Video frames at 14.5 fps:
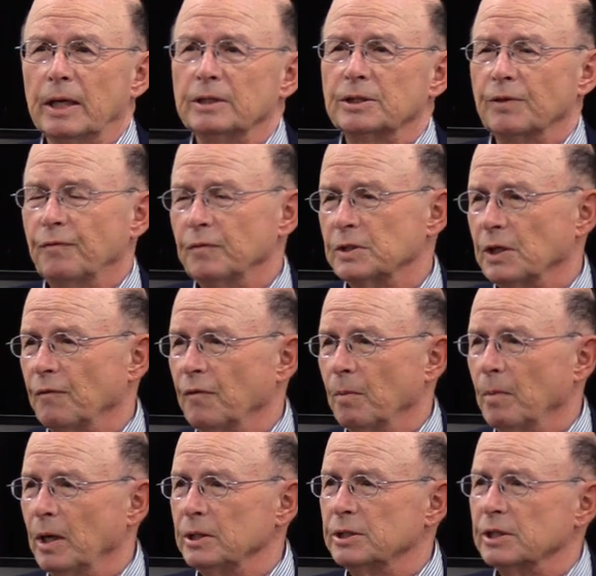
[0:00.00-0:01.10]
it lasted for
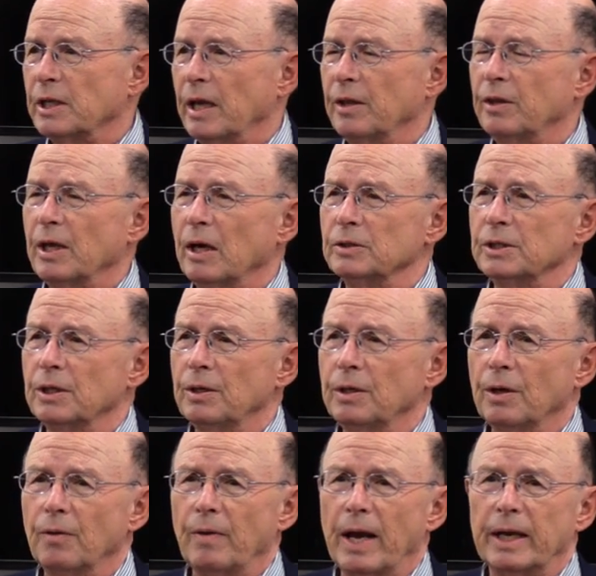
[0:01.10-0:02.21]
several months.
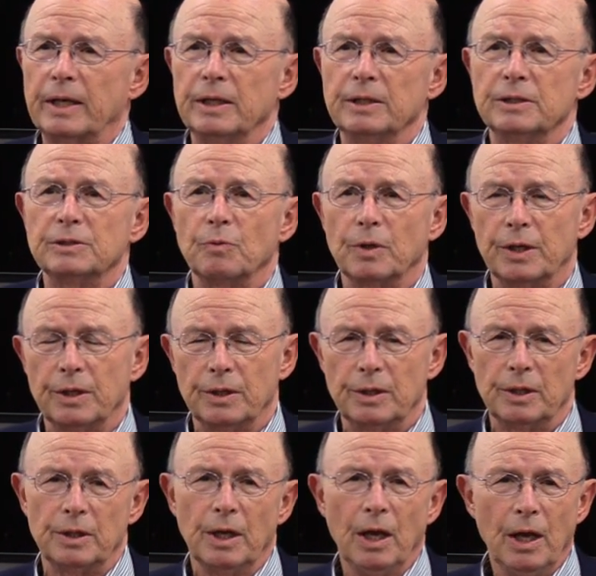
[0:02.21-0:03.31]
10,000 Iraqis were
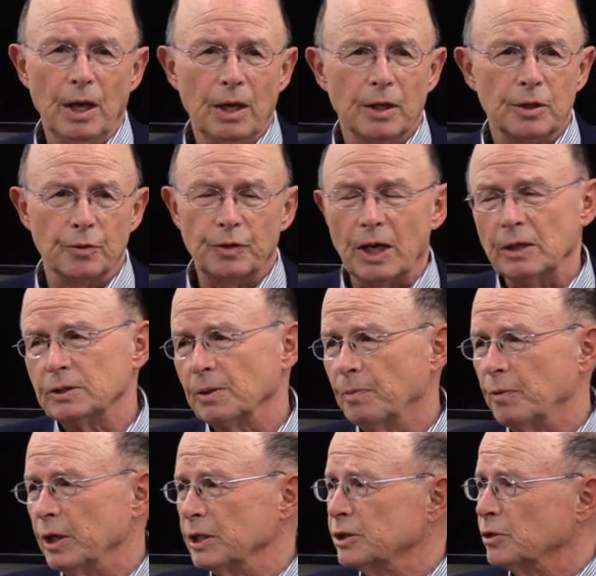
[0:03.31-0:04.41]
killed.
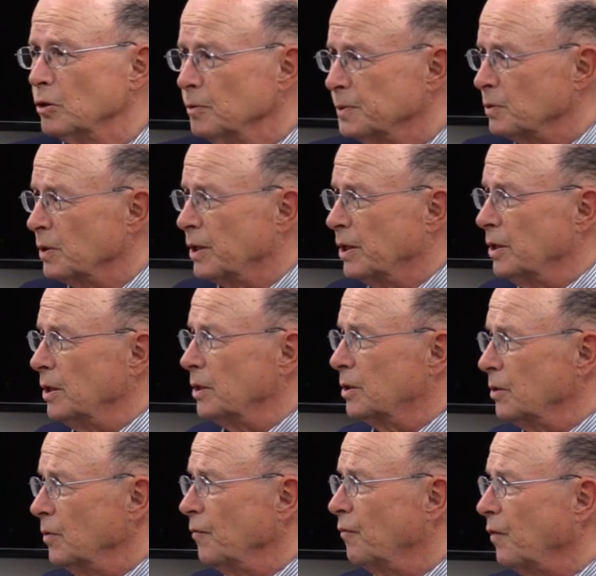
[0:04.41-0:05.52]
2,000 British troops were
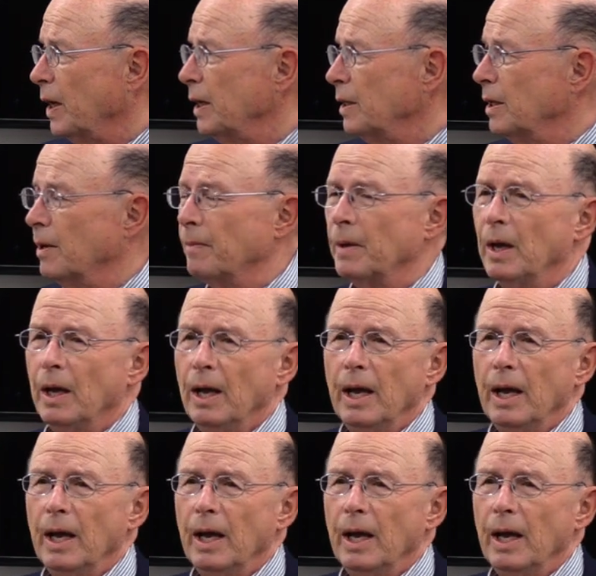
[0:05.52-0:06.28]
killed too, fighting them.